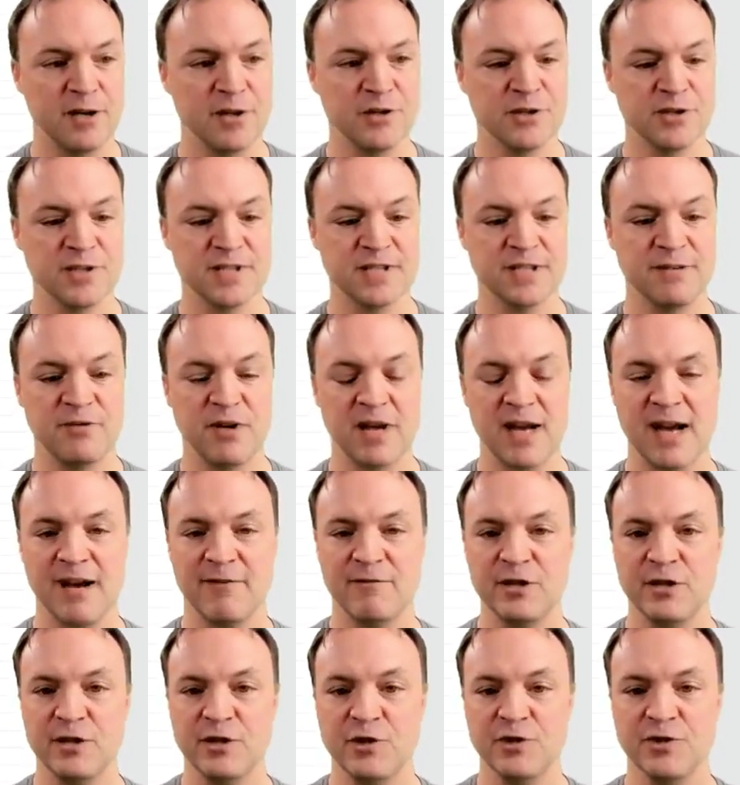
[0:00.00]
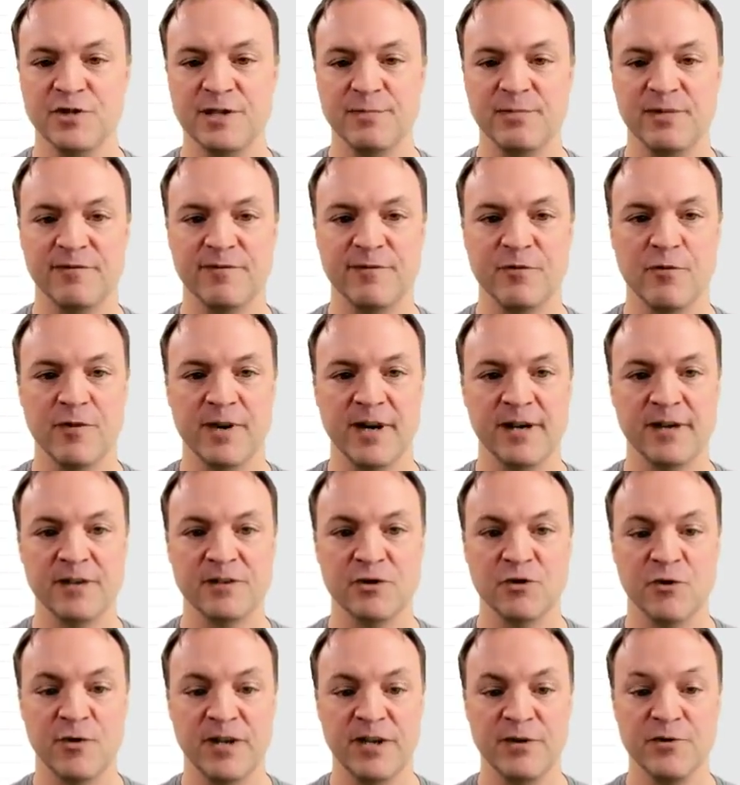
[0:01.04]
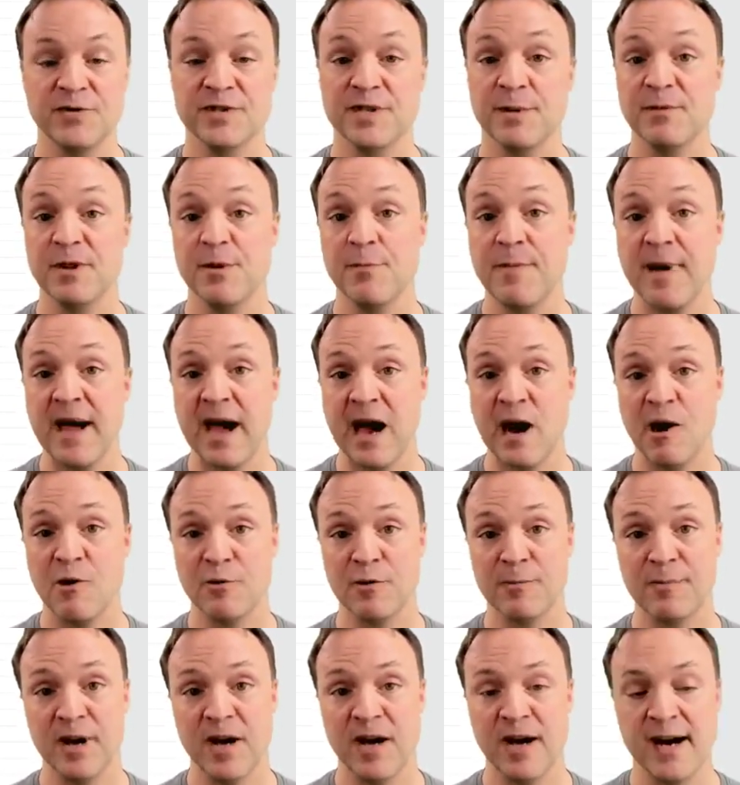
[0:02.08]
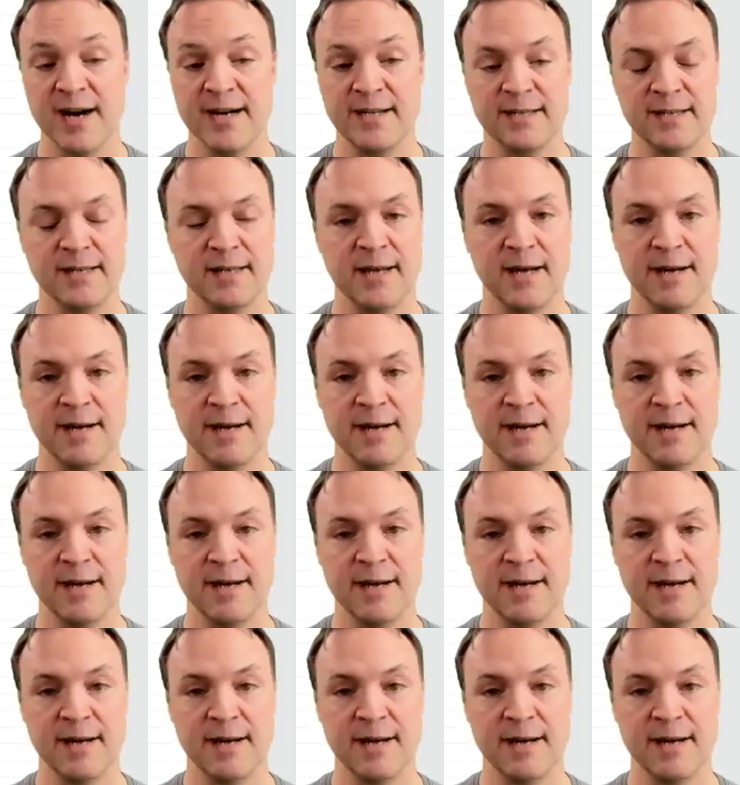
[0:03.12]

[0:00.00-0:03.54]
Just if you haven't used it before, I'm showing you some of the power behind it.